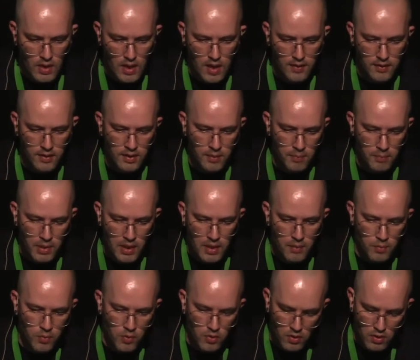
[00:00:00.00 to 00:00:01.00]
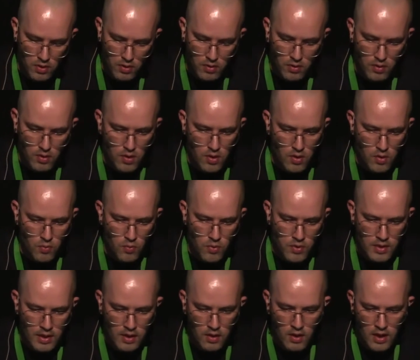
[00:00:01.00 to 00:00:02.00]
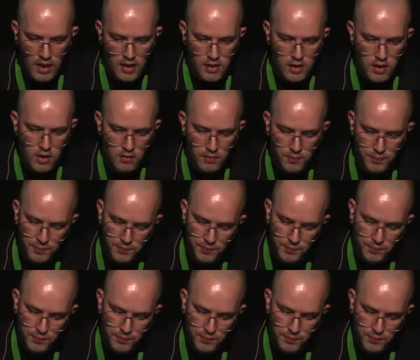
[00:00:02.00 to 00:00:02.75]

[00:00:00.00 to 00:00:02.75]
and the template book with the collection